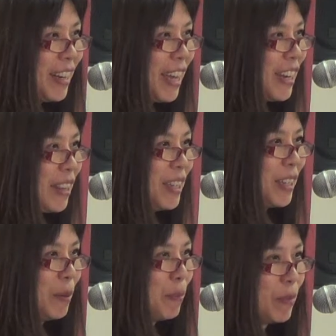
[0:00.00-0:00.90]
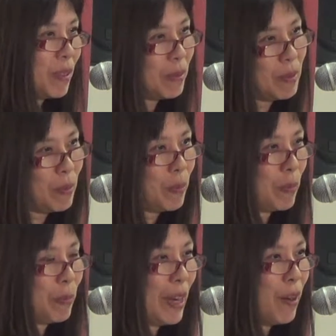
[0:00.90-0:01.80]
And I think
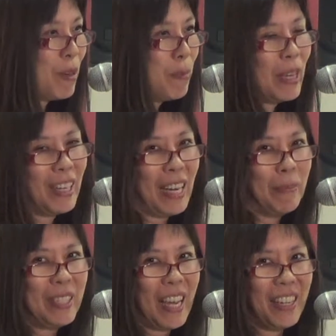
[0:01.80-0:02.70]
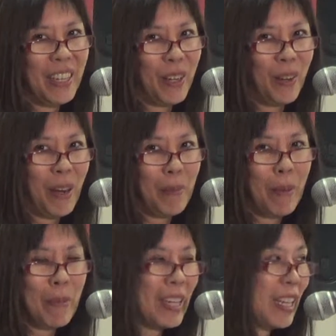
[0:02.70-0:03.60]
by every minute I'm standing here,
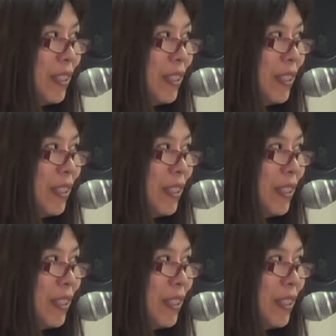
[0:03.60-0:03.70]
I'm making the